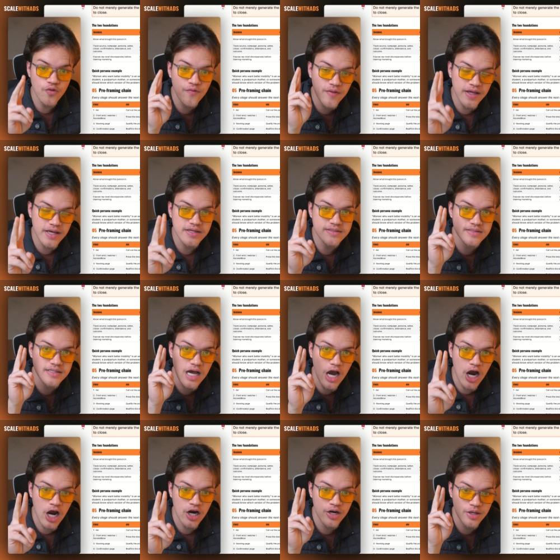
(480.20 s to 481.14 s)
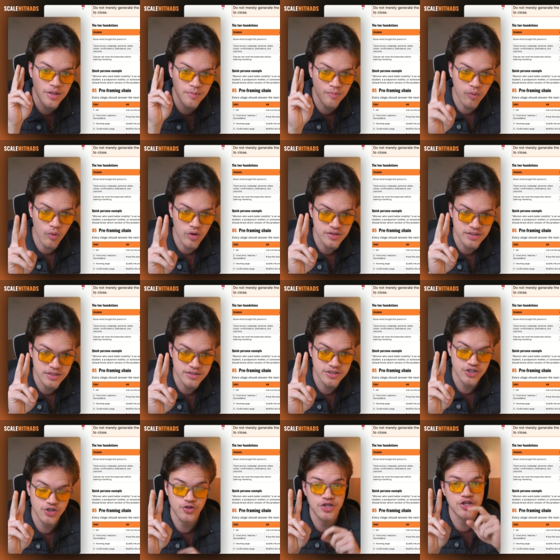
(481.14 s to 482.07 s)
things are important.
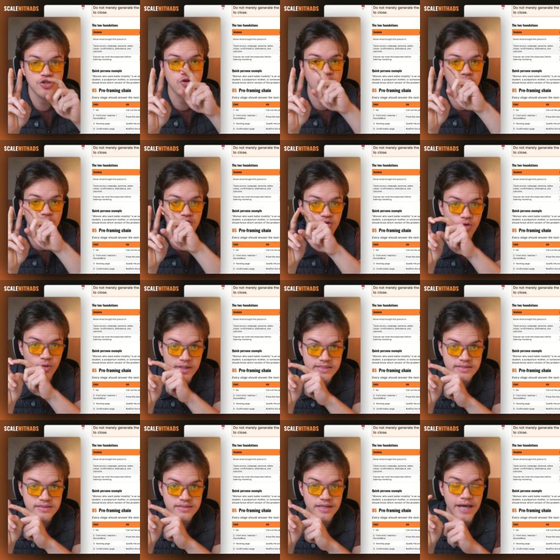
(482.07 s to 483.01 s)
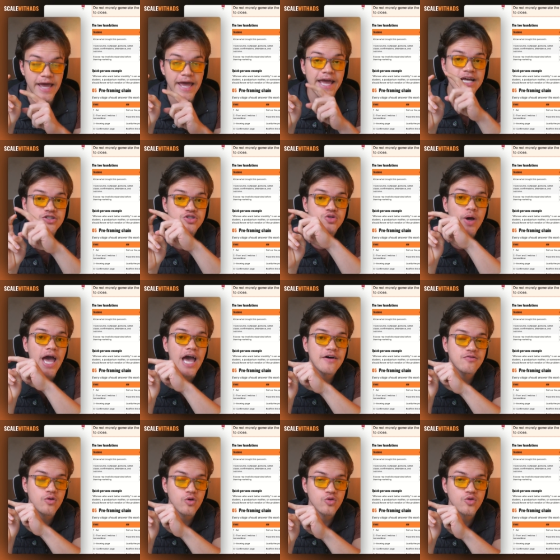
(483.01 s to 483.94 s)
You need congruence, and to
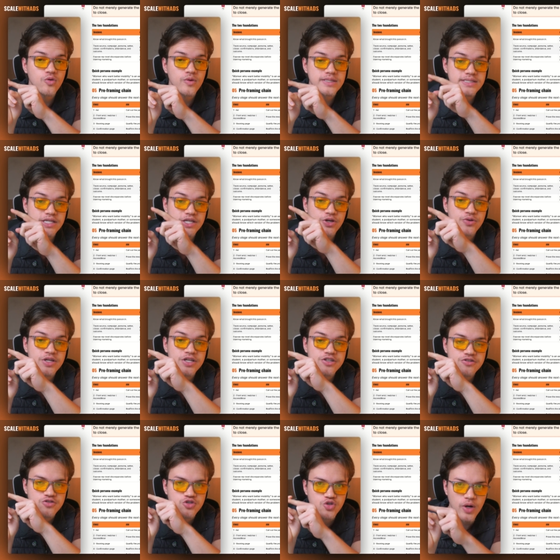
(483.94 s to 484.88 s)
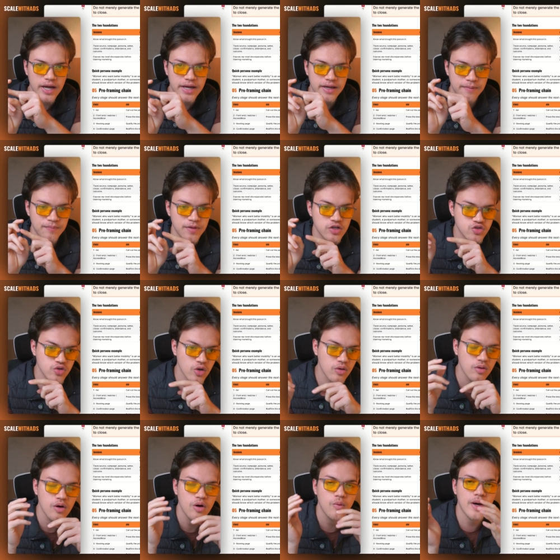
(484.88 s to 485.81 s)
have congruence, you need tracking.
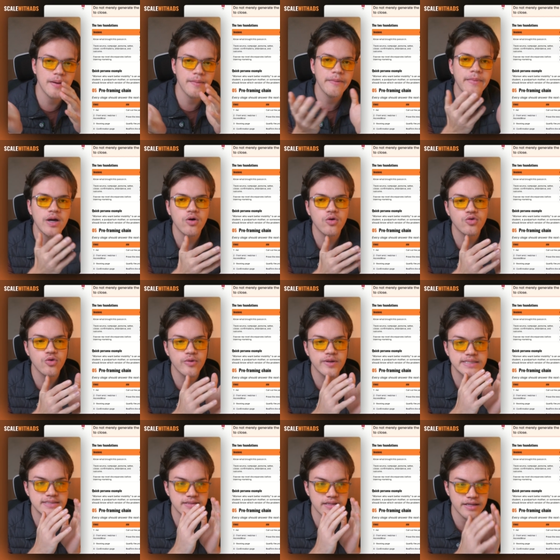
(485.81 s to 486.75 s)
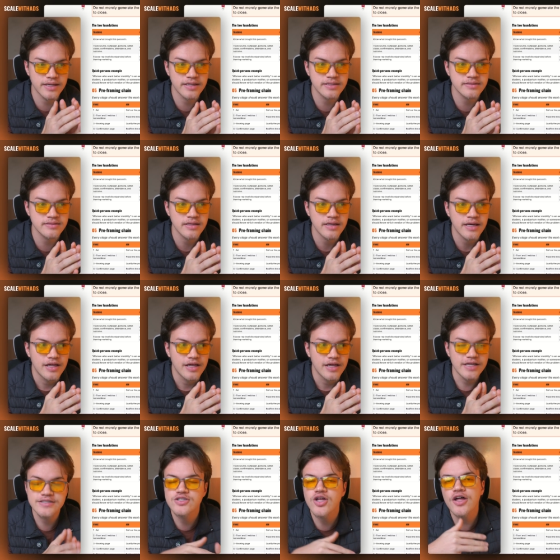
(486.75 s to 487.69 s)
So what I mean by congruence is
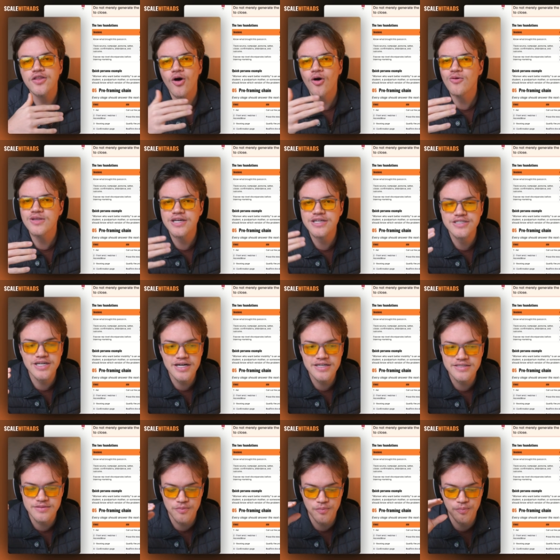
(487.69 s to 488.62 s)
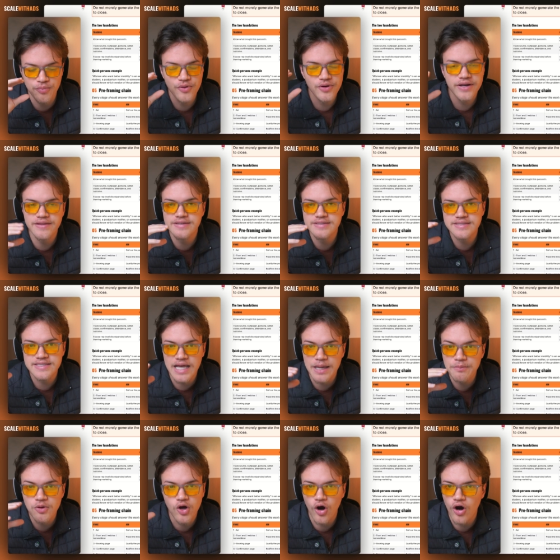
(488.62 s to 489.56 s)
it's not only just putting the
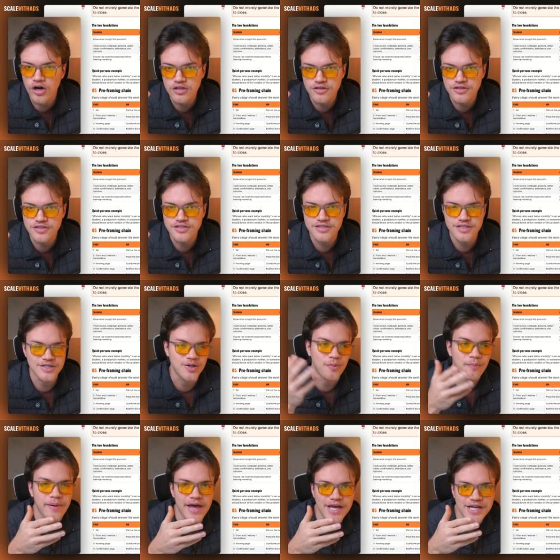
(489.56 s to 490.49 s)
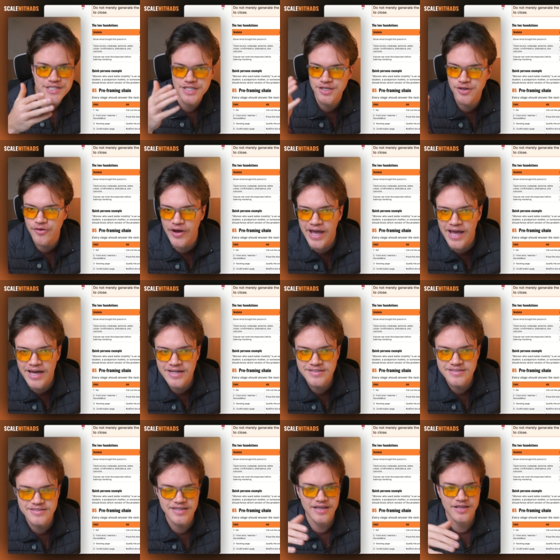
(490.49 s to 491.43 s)
same colors in your page, in your
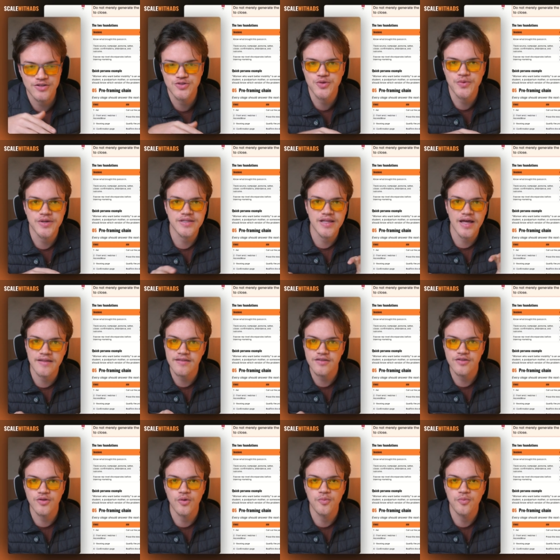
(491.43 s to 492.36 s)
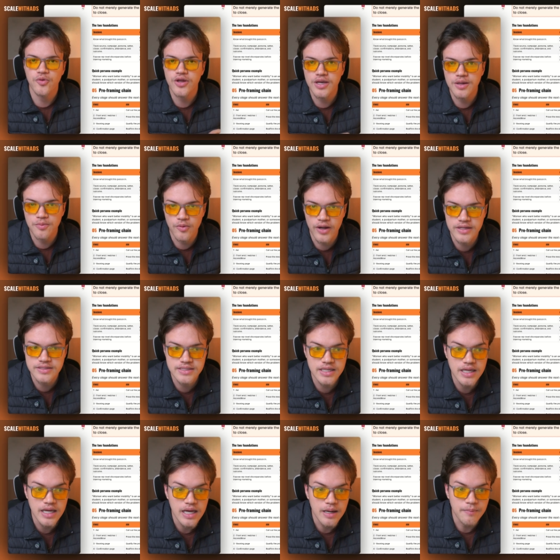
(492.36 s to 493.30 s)
ads, and doing that, pretty
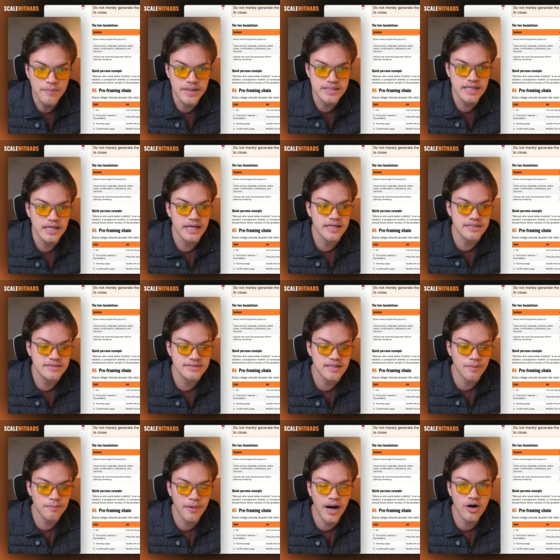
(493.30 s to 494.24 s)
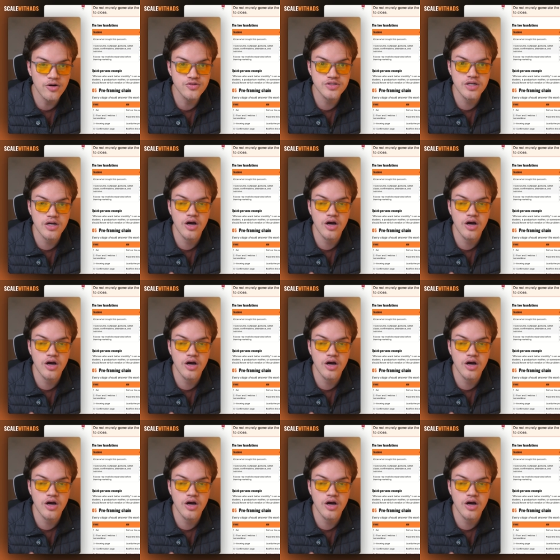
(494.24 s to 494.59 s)
branding, but it's about